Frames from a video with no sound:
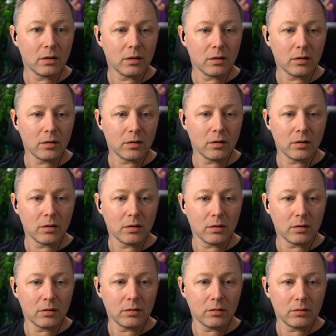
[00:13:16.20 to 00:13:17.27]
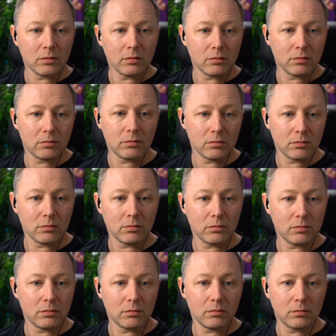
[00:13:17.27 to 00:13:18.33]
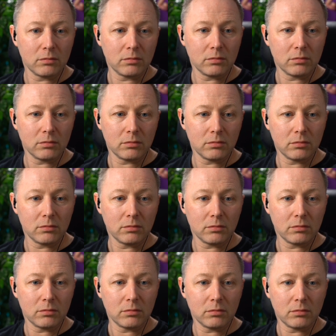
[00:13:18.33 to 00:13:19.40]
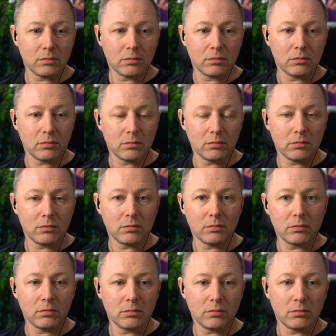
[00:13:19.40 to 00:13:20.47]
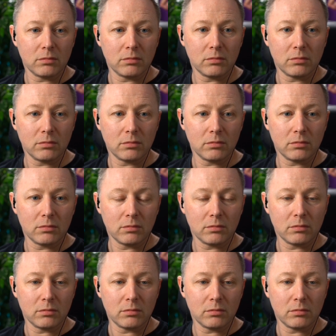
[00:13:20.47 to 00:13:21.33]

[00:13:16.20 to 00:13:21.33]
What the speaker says: (silence)